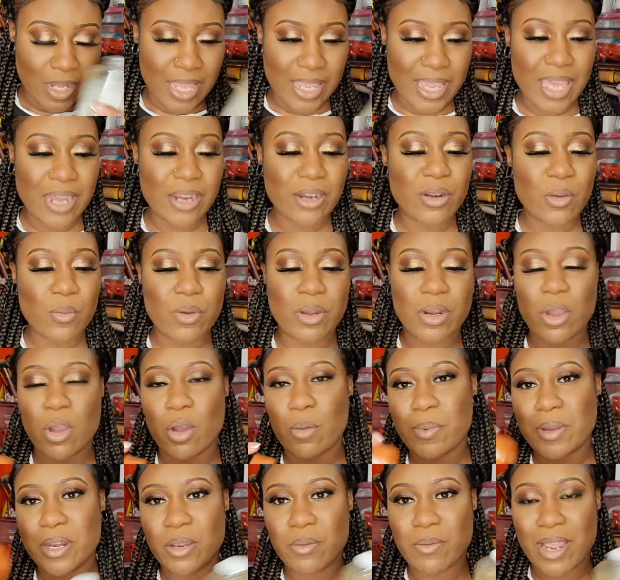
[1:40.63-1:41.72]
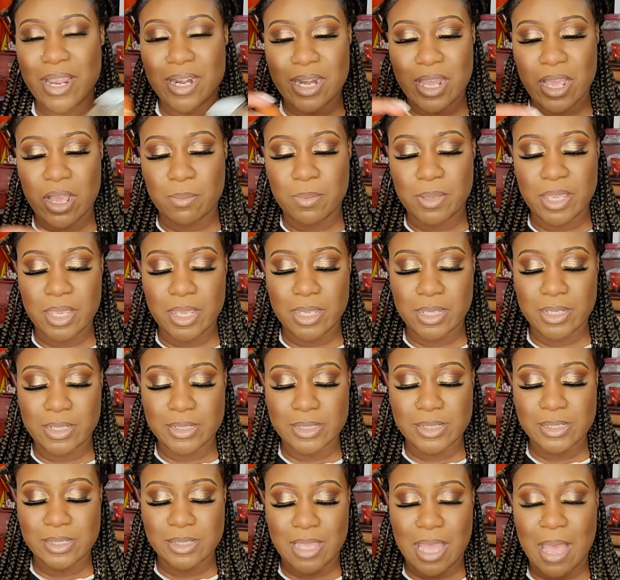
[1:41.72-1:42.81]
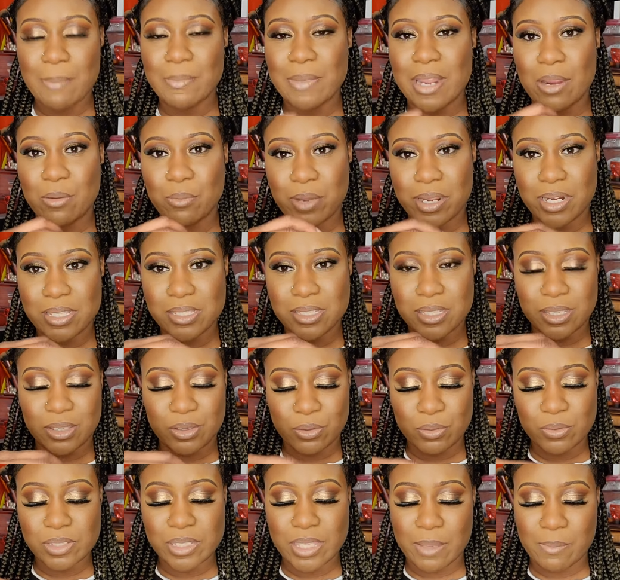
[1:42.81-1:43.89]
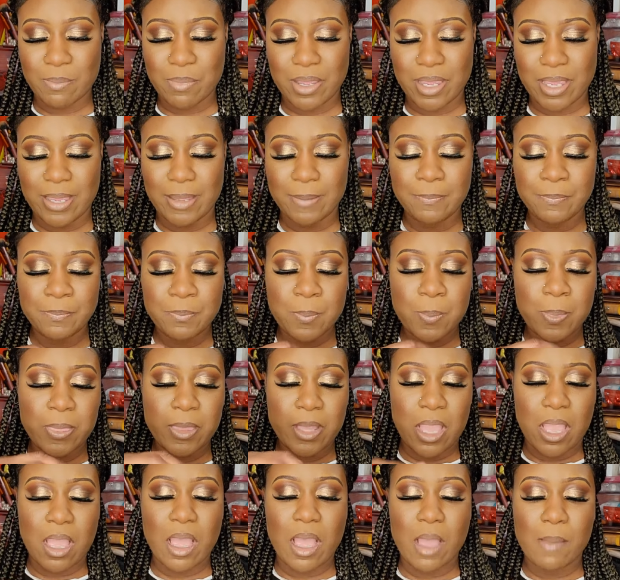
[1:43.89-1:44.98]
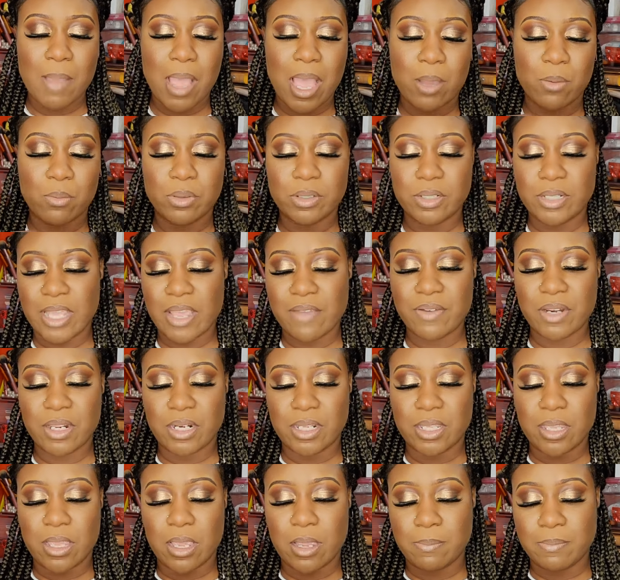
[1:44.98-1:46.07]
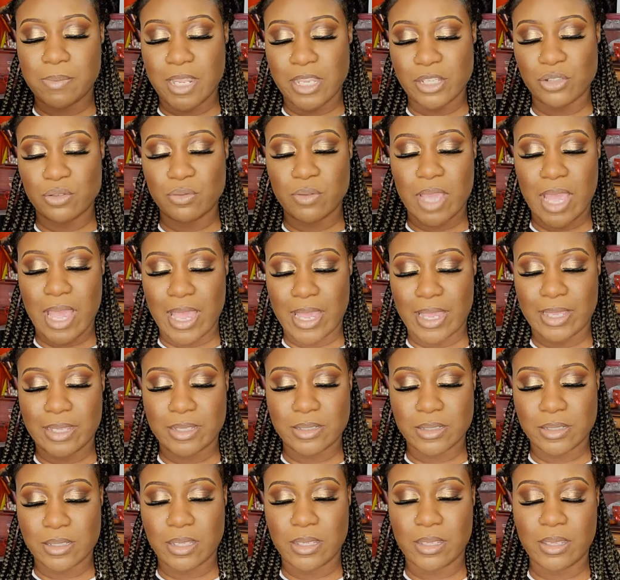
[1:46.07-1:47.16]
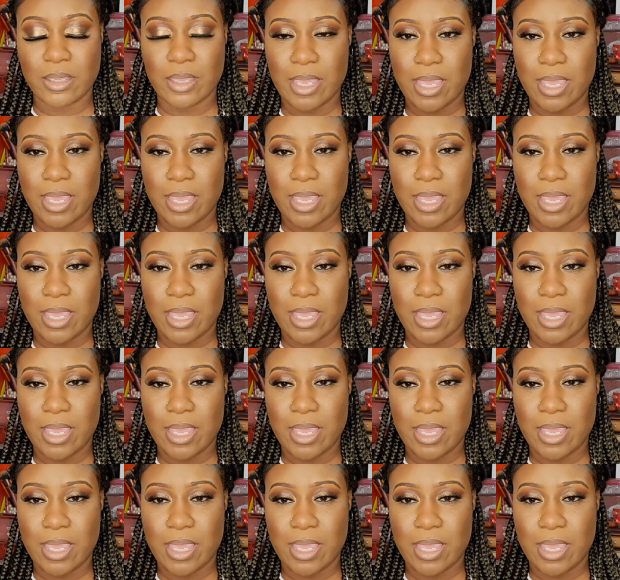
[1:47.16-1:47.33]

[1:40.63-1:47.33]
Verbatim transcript: I kind of want to open it right now because I'm not ready to use it, but um, I will definitely update you guys